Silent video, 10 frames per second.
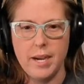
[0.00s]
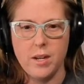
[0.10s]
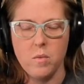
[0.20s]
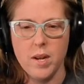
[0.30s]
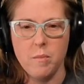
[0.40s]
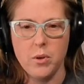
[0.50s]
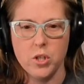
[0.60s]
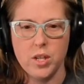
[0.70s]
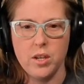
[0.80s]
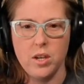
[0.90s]
I don't want to
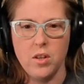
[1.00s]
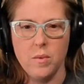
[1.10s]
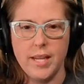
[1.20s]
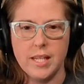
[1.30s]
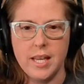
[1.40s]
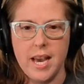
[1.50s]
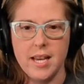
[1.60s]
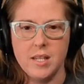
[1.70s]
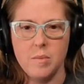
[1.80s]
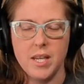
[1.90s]
push it all the way to the
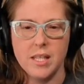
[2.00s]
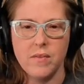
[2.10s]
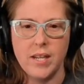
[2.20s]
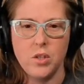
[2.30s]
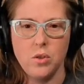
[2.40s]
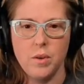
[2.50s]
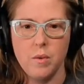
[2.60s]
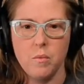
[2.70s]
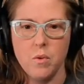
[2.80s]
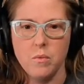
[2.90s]
end because if I do,
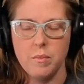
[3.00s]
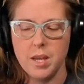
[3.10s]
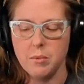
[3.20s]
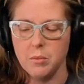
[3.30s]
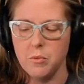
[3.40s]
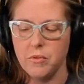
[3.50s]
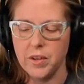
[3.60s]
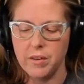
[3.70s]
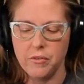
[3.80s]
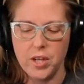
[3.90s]
it won't be able to move
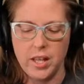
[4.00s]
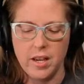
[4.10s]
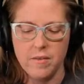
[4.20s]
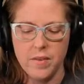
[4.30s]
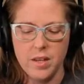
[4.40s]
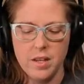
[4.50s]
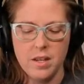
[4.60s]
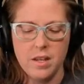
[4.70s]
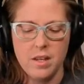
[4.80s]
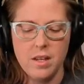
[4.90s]
very freely.
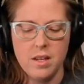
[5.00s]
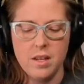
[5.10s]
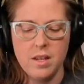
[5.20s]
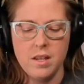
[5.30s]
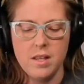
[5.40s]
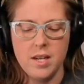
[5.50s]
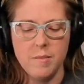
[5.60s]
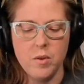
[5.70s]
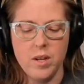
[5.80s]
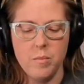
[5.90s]
Then
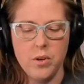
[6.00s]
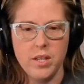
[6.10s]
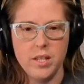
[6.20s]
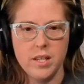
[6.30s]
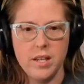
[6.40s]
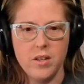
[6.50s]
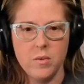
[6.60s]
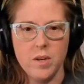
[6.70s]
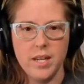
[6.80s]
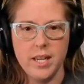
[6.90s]
I'm going to put another
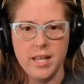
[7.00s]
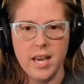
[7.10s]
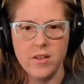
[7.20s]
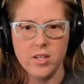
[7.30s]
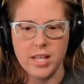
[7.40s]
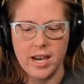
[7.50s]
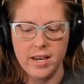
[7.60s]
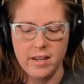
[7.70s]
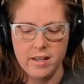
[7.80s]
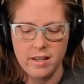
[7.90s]
one on the other
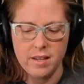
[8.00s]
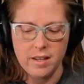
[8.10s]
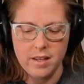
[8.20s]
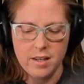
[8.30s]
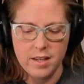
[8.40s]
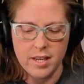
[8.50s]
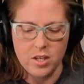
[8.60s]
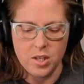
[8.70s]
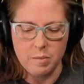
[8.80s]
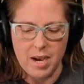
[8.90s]
side and
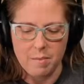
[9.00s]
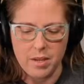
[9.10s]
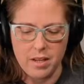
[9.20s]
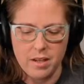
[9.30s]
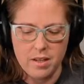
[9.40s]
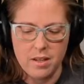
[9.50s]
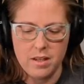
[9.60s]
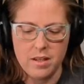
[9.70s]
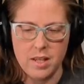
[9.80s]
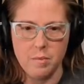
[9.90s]
just pop it
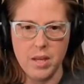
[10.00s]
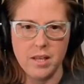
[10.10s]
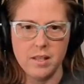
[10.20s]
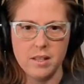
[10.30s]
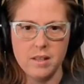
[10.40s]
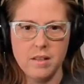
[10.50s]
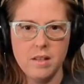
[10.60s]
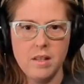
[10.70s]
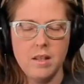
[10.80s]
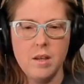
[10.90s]
in place.
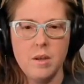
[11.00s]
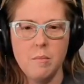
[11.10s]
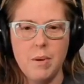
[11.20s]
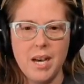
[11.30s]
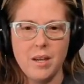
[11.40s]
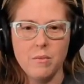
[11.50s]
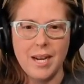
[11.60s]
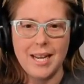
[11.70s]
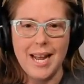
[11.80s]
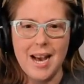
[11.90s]
But
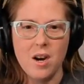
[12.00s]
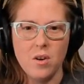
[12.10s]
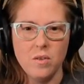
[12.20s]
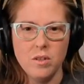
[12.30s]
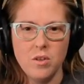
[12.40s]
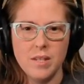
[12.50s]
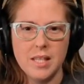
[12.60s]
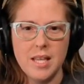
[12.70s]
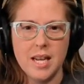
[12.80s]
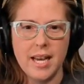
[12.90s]
right now, you can
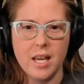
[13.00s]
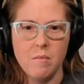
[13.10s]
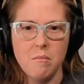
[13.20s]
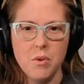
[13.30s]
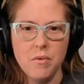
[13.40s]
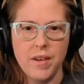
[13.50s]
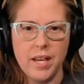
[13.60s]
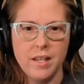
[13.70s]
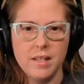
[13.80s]
see that I can move it.